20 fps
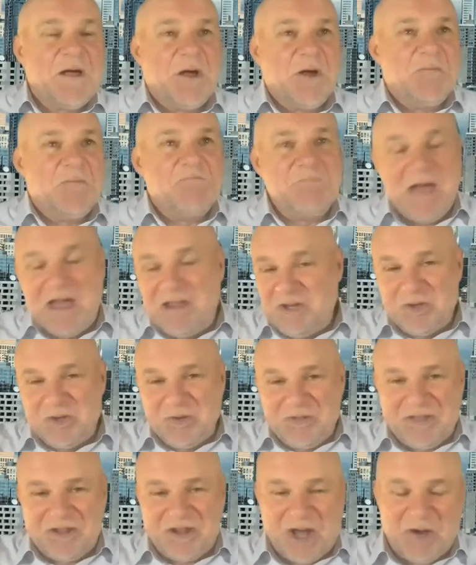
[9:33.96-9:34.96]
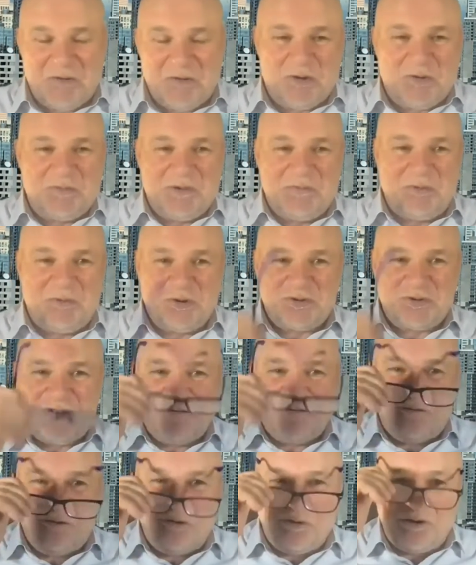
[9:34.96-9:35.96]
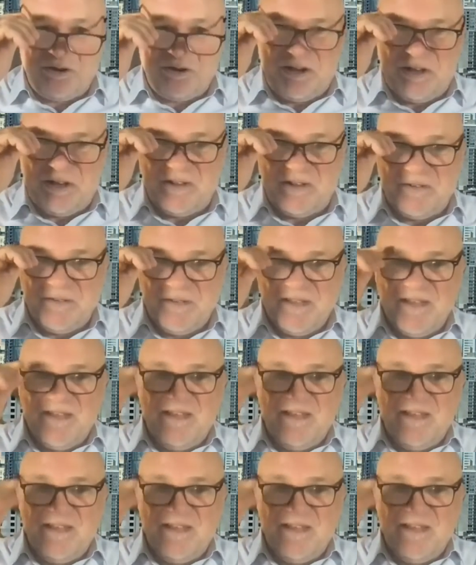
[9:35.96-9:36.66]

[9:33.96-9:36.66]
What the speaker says: menu that I will be pushing forward here.